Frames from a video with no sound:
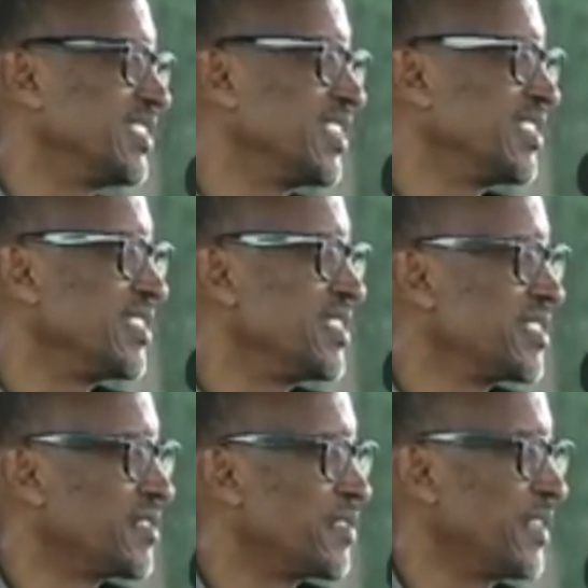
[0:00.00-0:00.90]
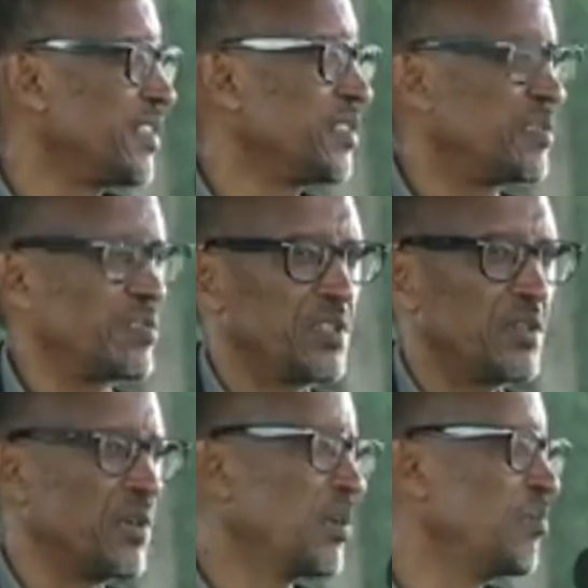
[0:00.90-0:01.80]
there is a threat to
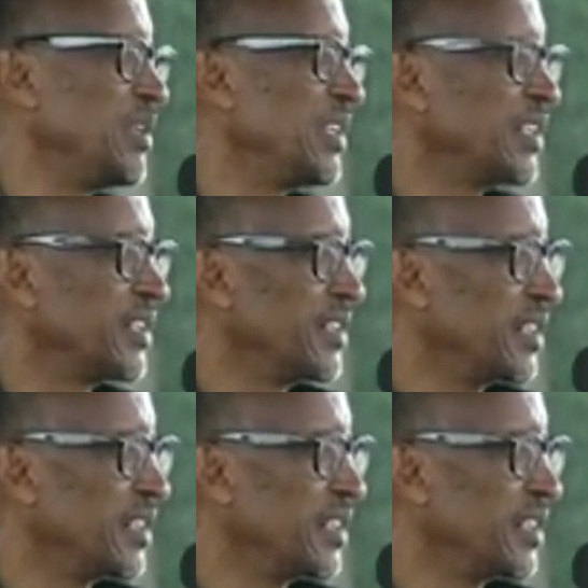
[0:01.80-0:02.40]
the well-being